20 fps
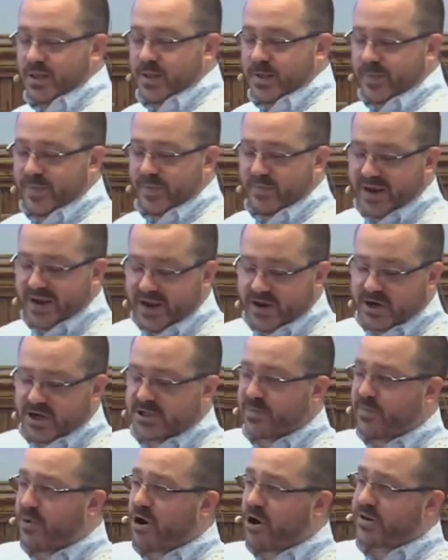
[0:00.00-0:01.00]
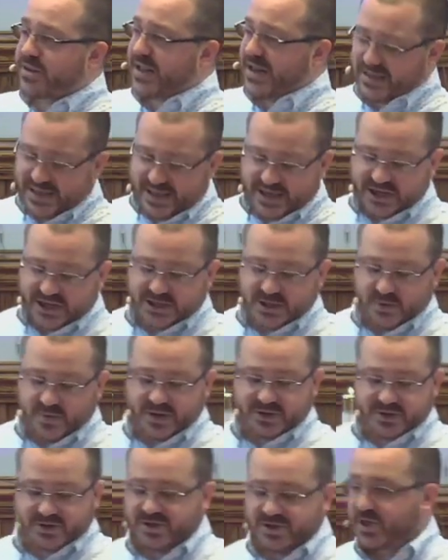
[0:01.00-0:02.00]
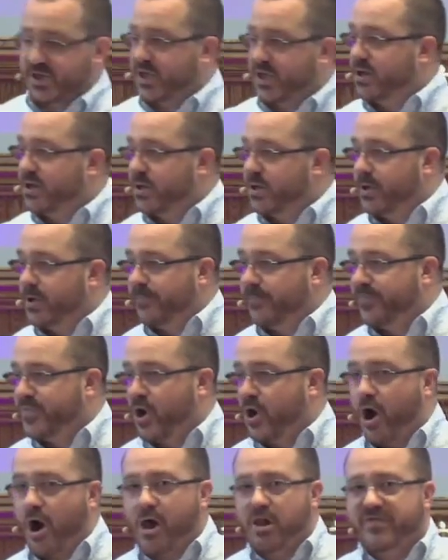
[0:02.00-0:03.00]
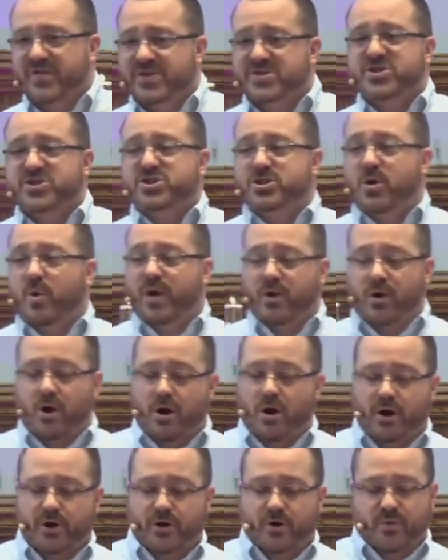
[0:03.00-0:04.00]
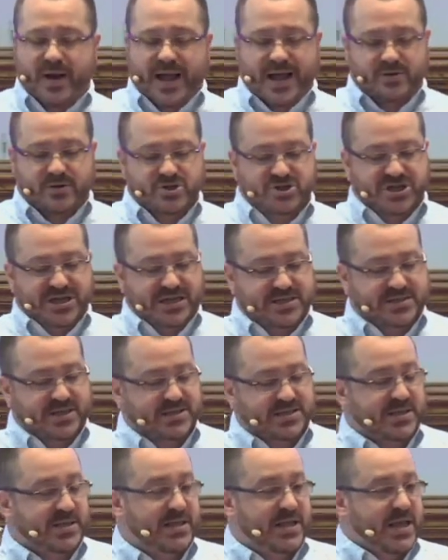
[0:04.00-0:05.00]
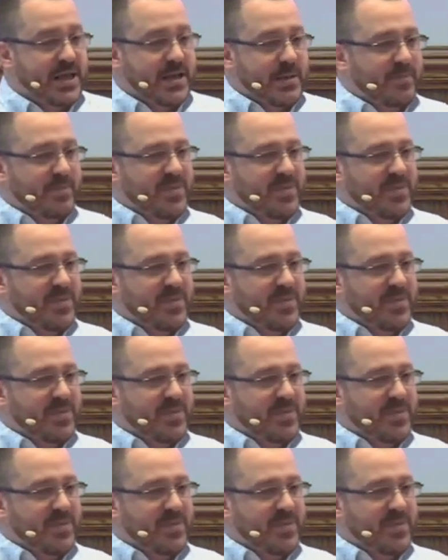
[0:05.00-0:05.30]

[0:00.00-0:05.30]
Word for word: But here's the part that I think is so interesting. All of this is going on around Jesus, and, but